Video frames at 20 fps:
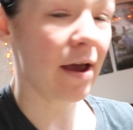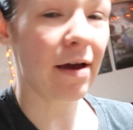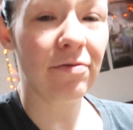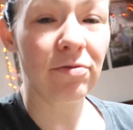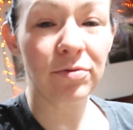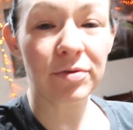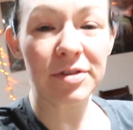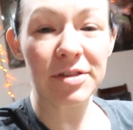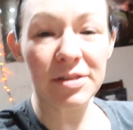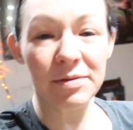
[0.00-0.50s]

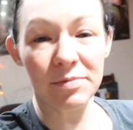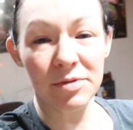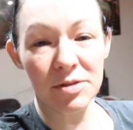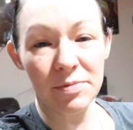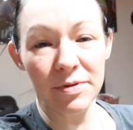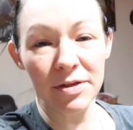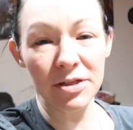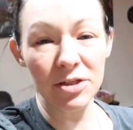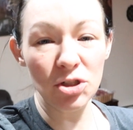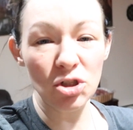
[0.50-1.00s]
Everyone seems to
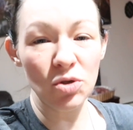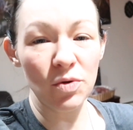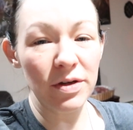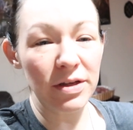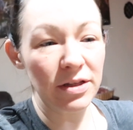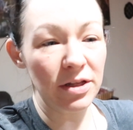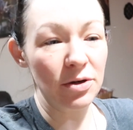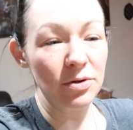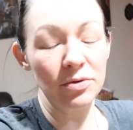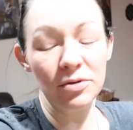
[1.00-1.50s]
be
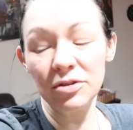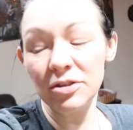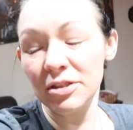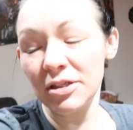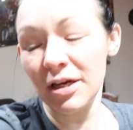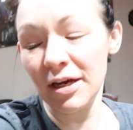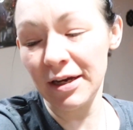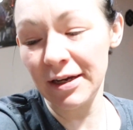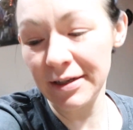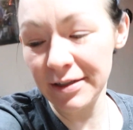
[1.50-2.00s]
enjoying those,
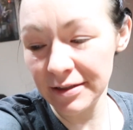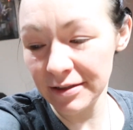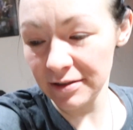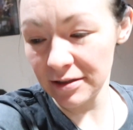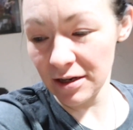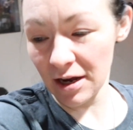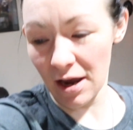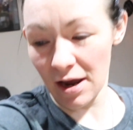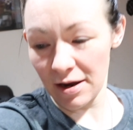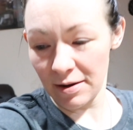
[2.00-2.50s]

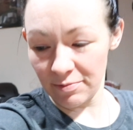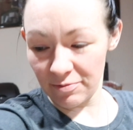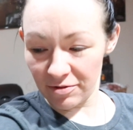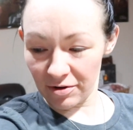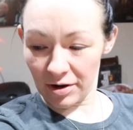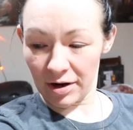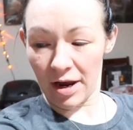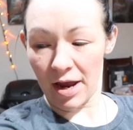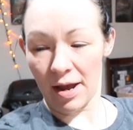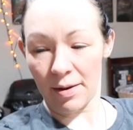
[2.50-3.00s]
and I'm
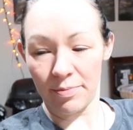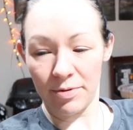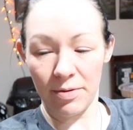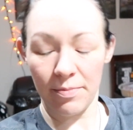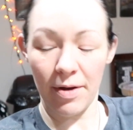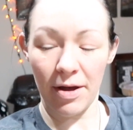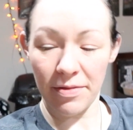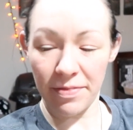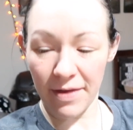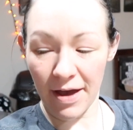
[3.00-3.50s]
very happy
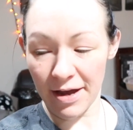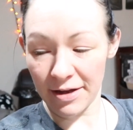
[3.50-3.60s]
about